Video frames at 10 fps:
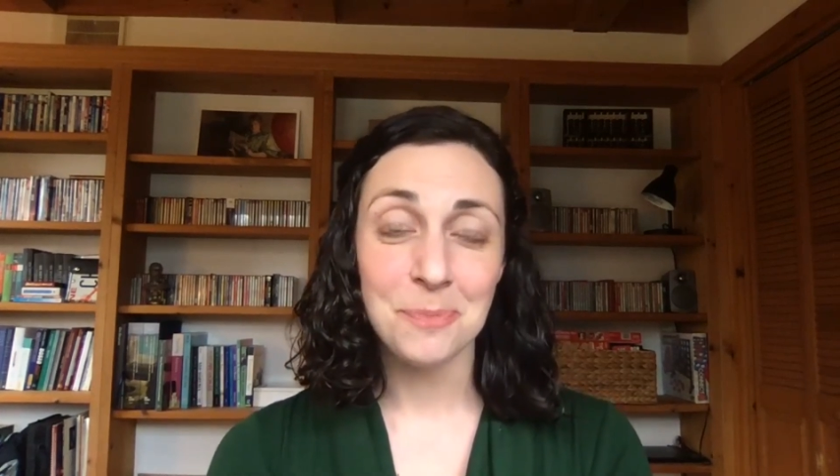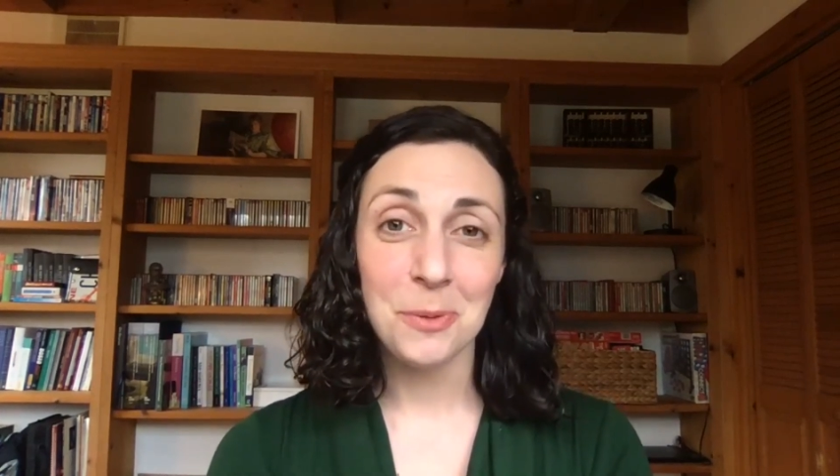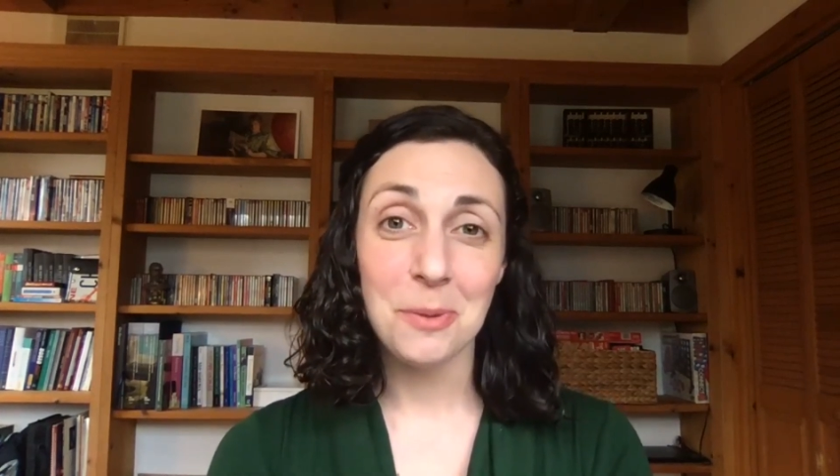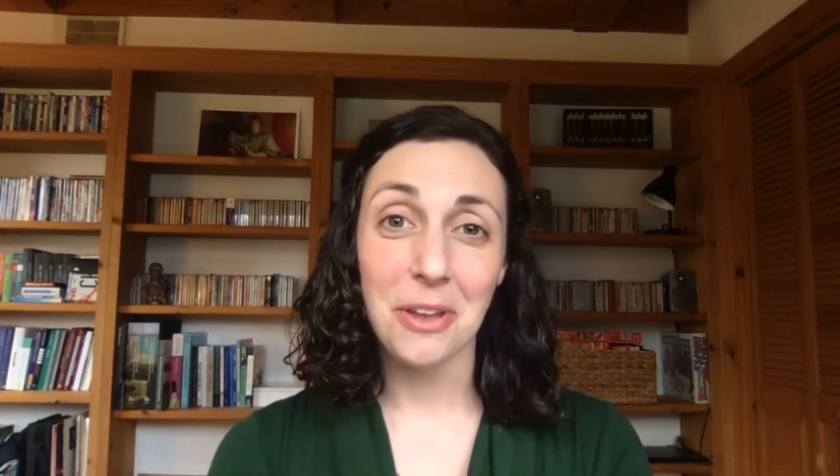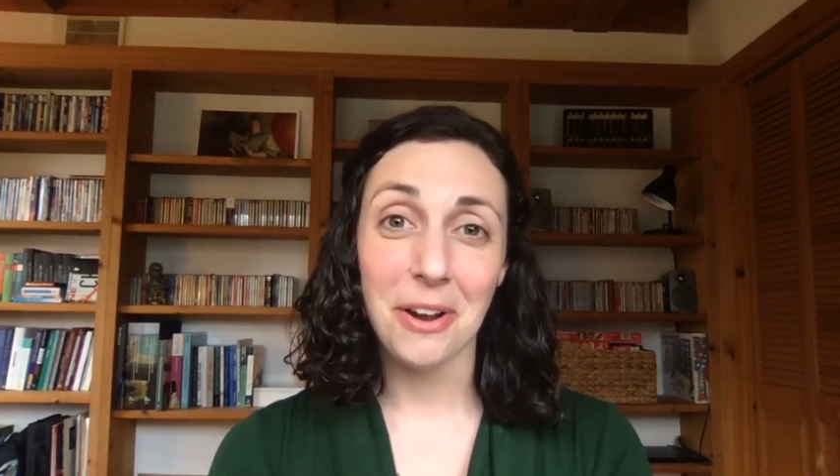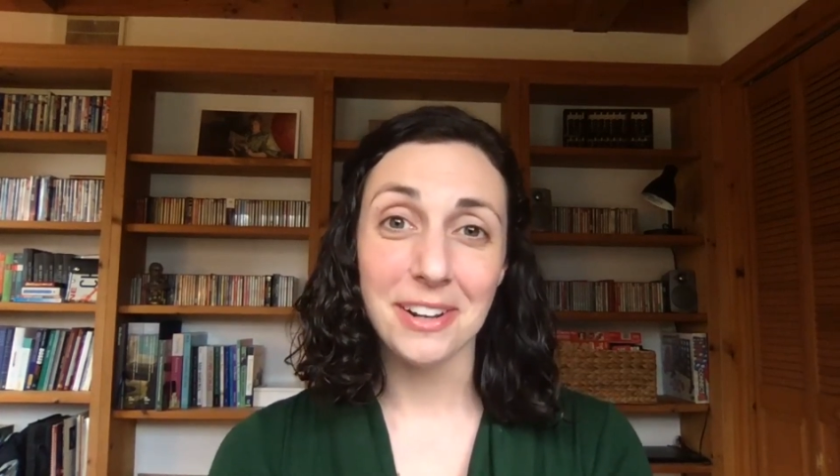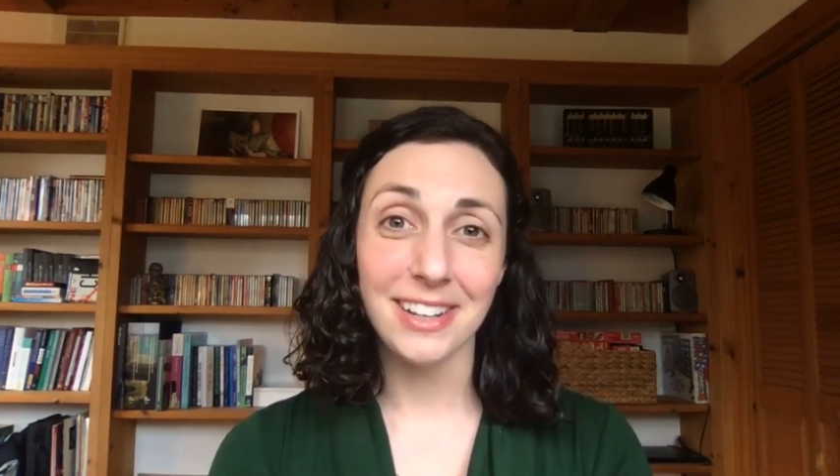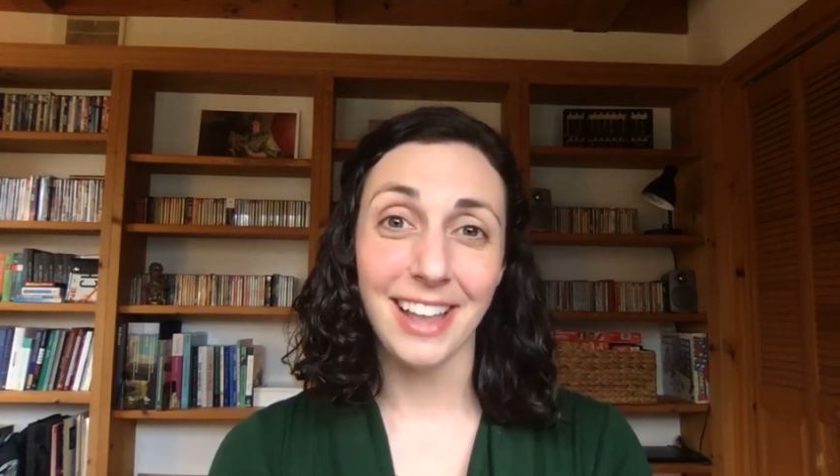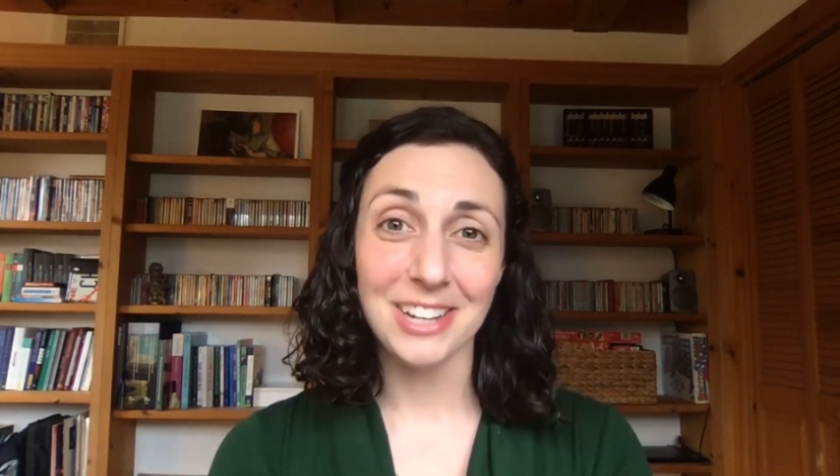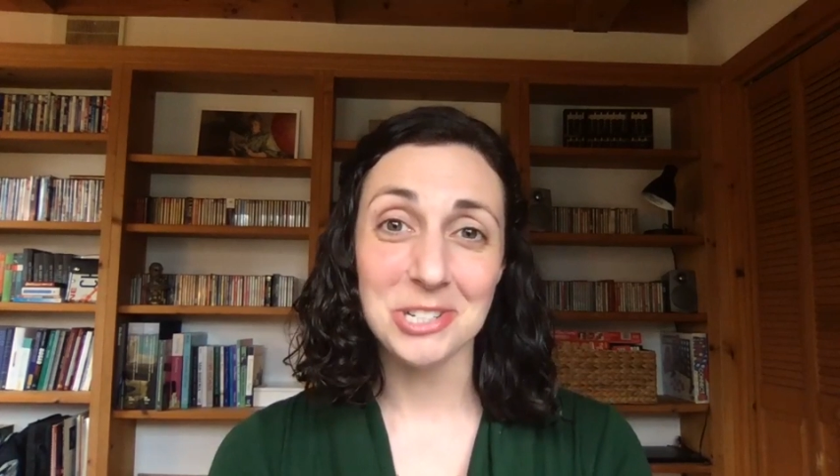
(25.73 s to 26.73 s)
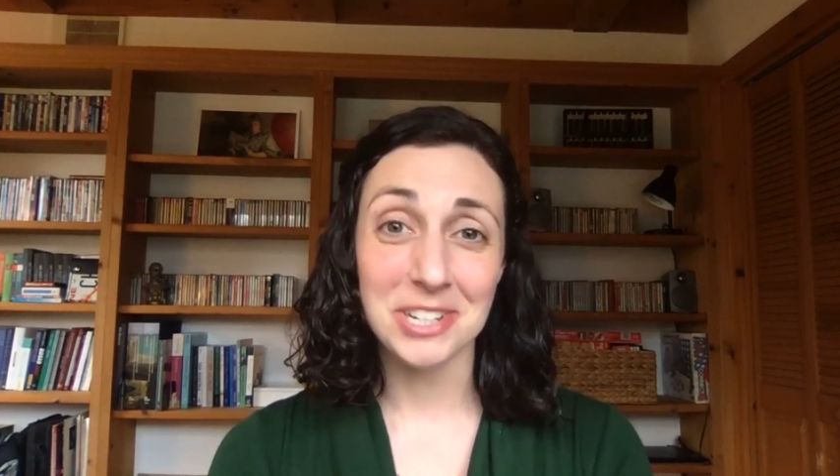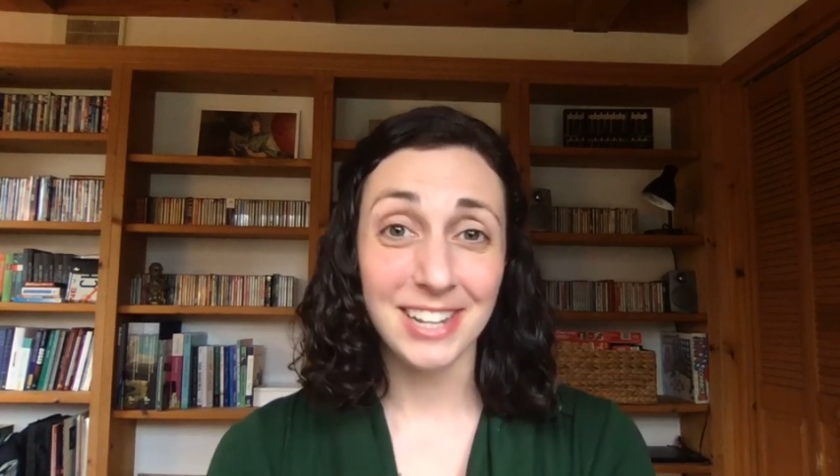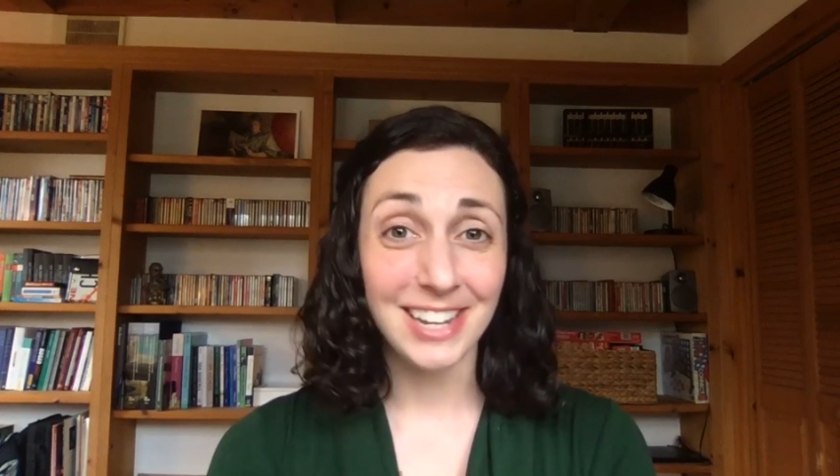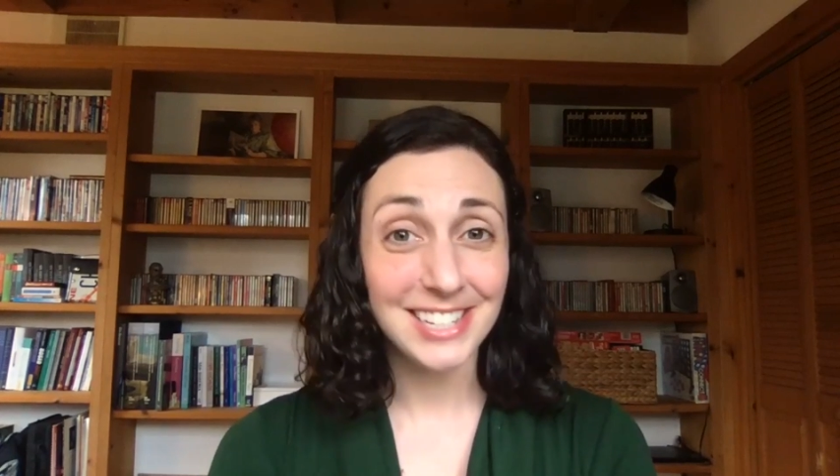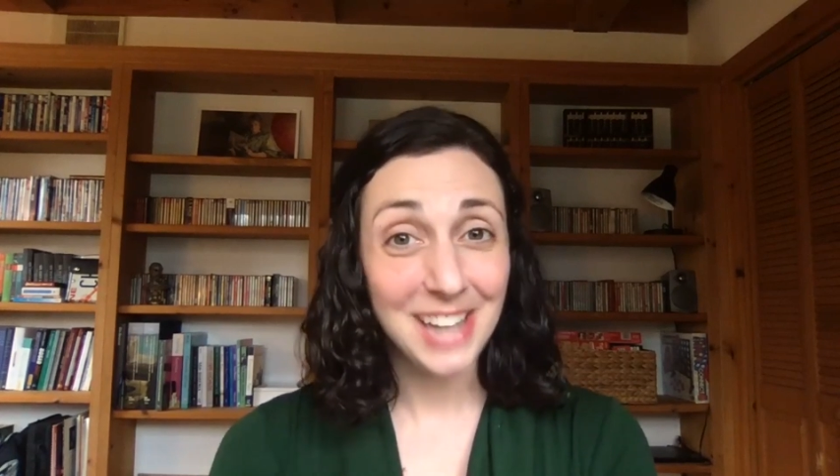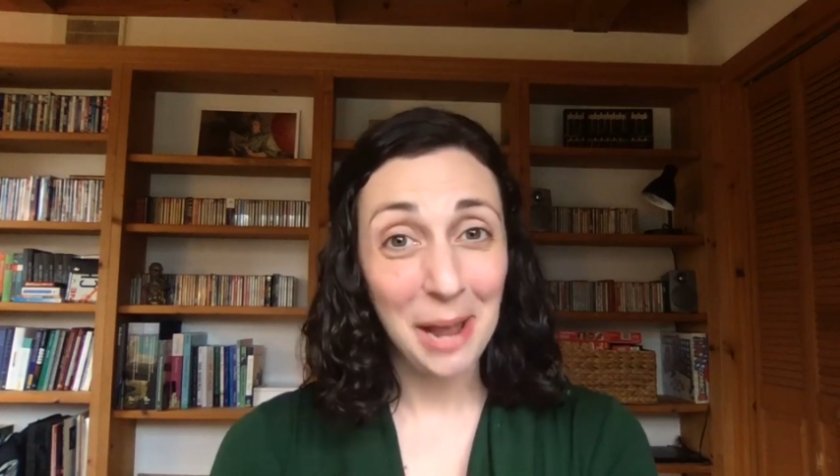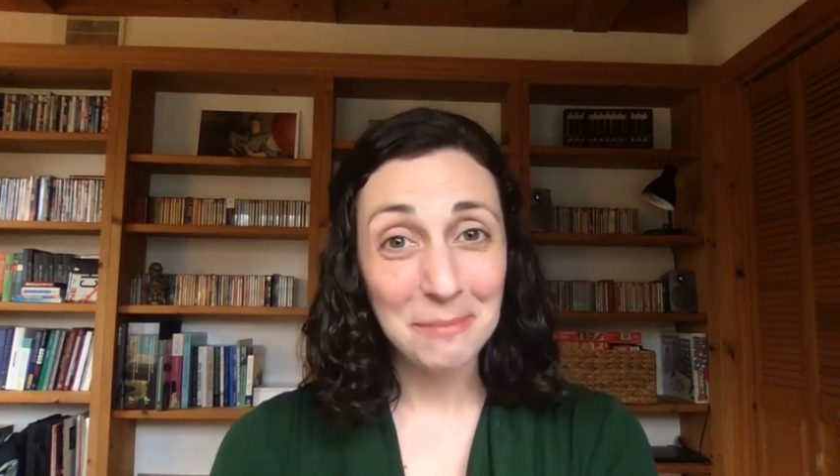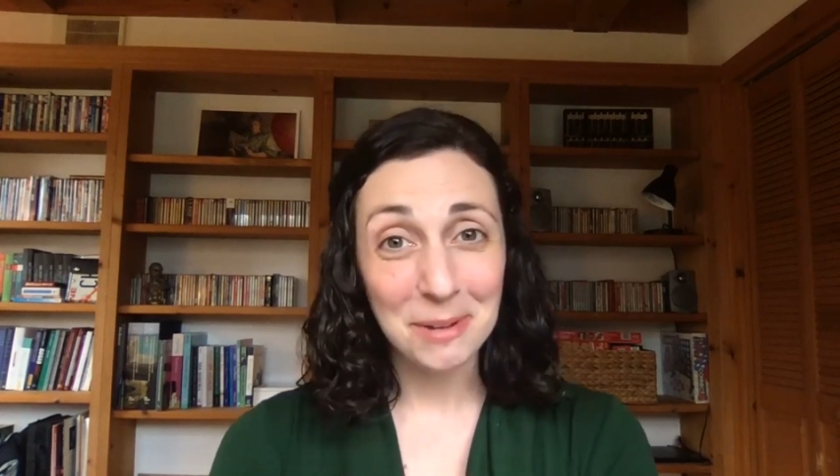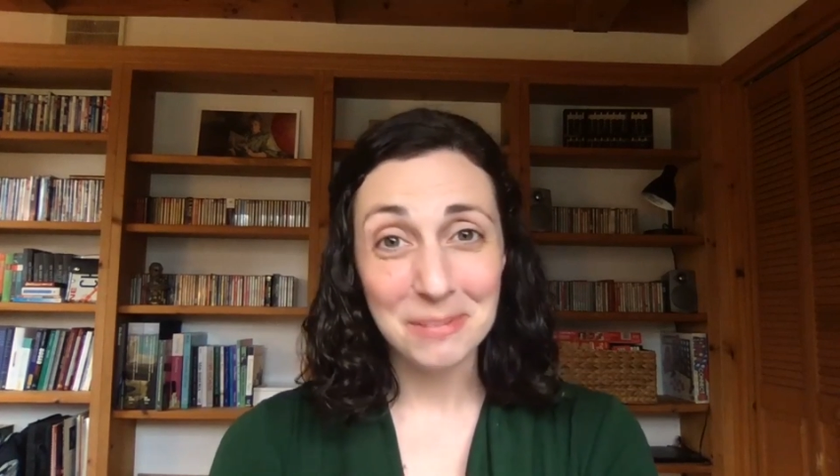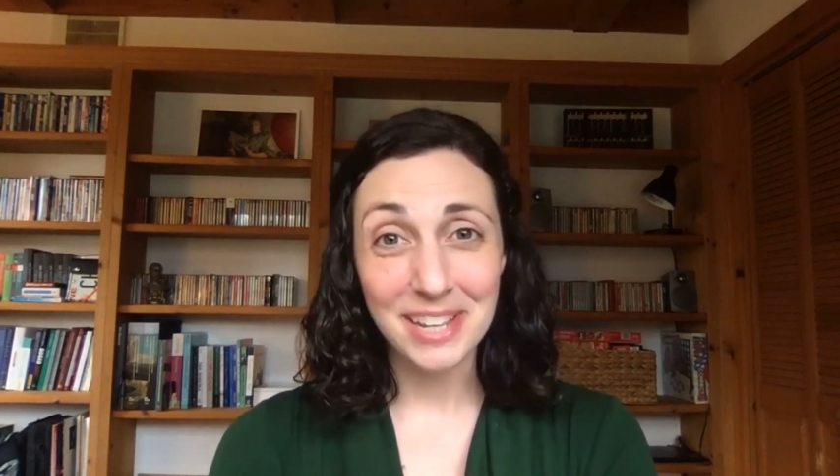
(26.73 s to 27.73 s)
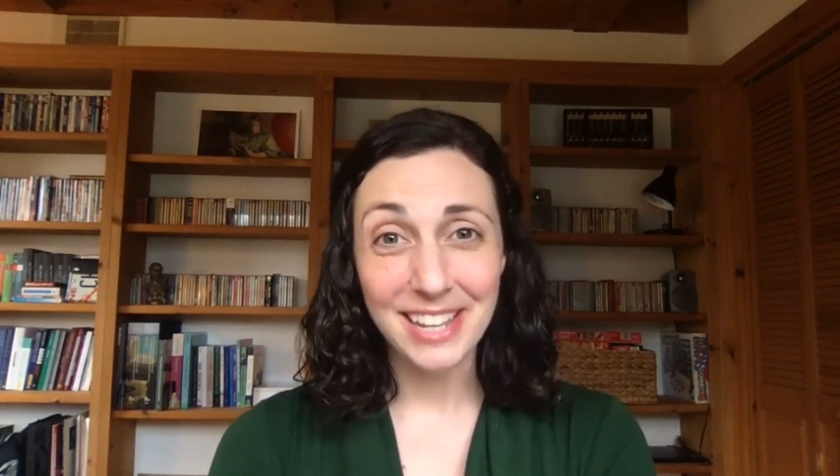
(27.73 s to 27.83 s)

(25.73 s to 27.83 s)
with our collection at a time when we